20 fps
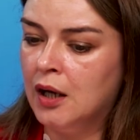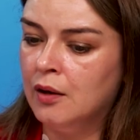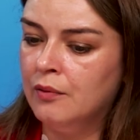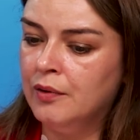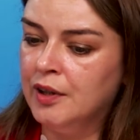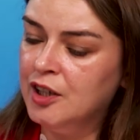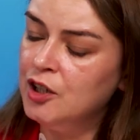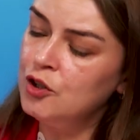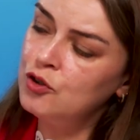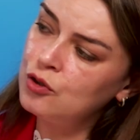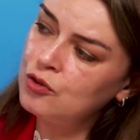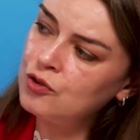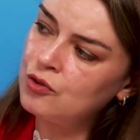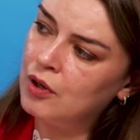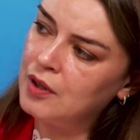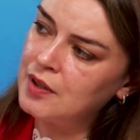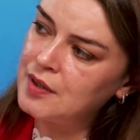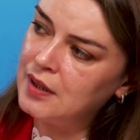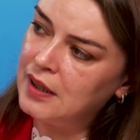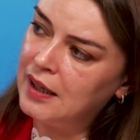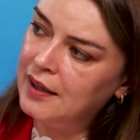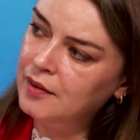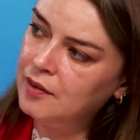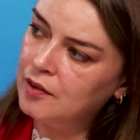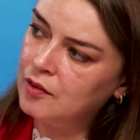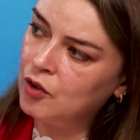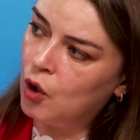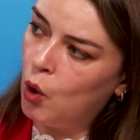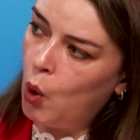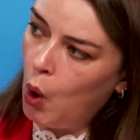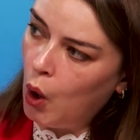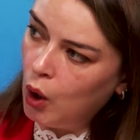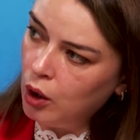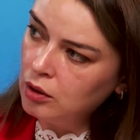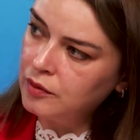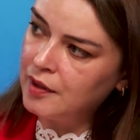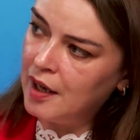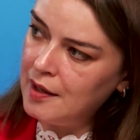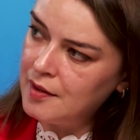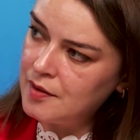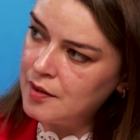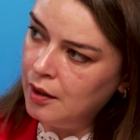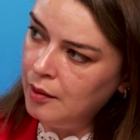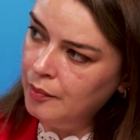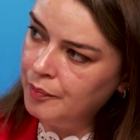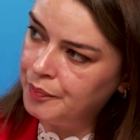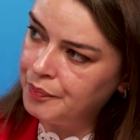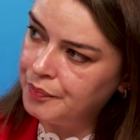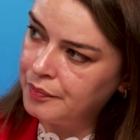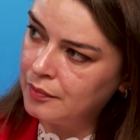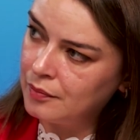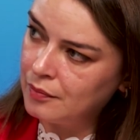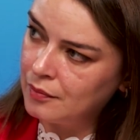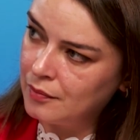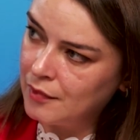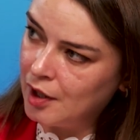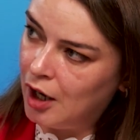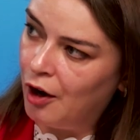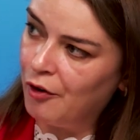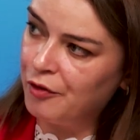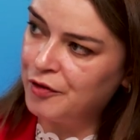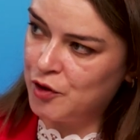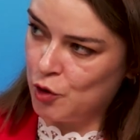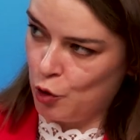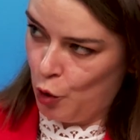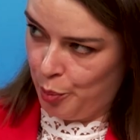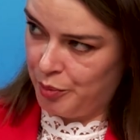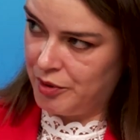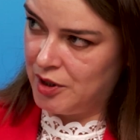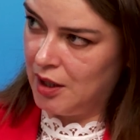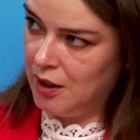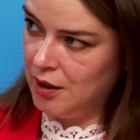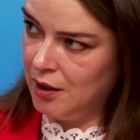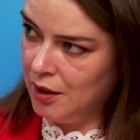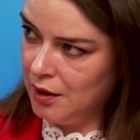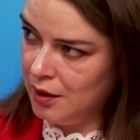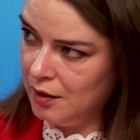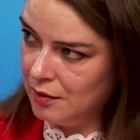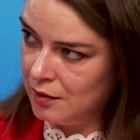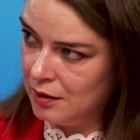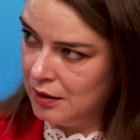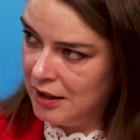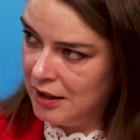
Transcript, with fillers: we need to translate the whole data after obtaining it